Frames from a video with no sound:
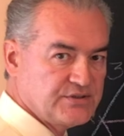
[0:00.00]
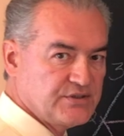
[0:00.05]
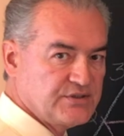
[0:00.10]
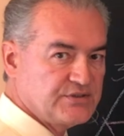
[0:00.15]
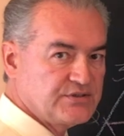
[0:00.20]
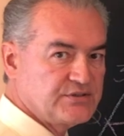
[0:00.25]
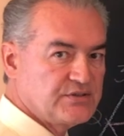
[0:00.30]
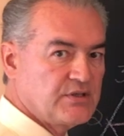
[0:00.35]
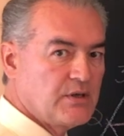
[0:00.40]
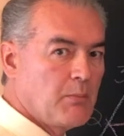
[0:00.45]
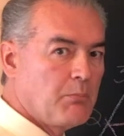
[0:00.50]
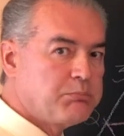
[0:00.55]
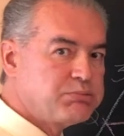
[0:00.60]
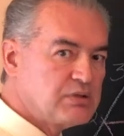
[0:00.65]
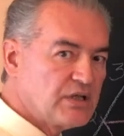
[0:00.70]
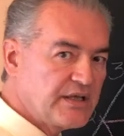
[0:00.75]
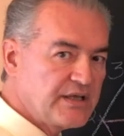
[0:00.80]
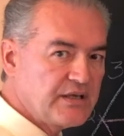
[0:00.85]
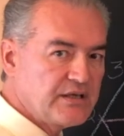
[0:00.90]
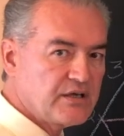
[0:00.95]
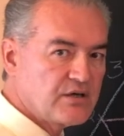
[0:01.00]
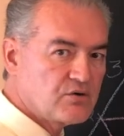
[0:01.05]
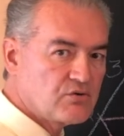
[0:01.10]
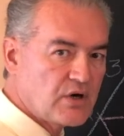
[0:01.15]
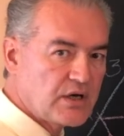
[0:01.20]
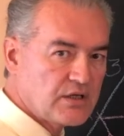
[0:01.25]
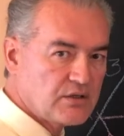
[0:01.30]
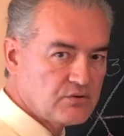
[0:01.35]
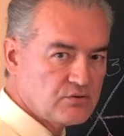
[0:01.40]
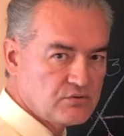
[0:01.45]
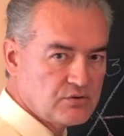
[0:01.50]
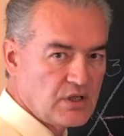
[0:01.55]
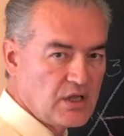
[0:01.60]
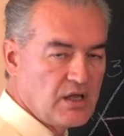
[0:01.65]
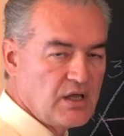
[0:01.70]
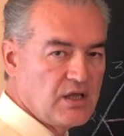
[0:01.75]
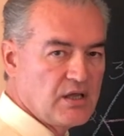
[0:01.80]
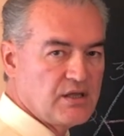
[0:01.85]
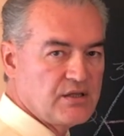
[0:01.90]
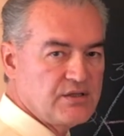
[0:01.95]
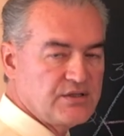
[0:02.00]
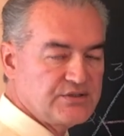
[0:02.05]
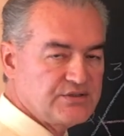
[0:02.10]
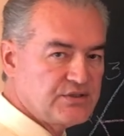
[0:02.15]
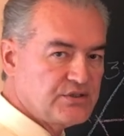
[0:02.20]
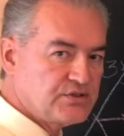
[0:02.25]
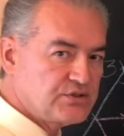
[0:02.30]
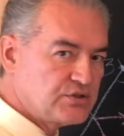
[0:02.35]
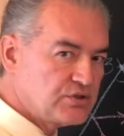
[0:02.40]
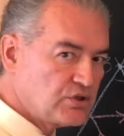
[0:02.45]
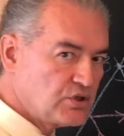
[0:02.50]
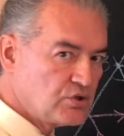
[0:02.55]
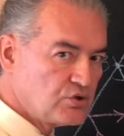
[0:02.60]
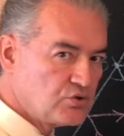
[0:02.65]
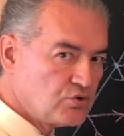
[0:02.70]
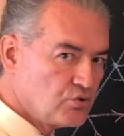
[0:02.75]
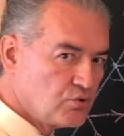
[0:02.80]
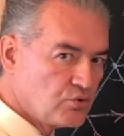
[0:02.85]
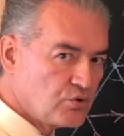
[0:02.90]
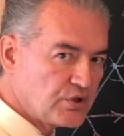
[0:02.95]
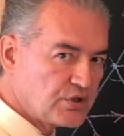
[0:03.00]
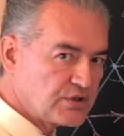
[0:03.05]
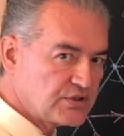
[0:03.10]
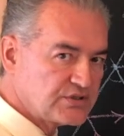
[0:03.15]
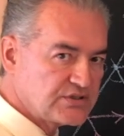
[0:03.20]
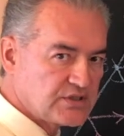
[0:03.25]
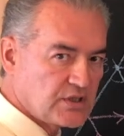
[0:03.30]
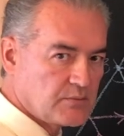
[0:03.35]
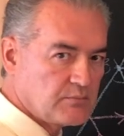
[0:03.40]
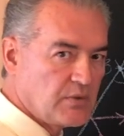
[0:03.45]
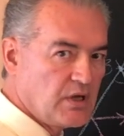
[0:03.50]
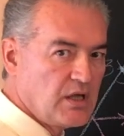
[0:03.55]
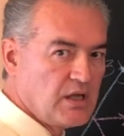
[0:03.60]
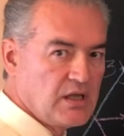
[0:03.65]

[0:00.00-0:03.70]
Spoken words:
is playing around. This is doing some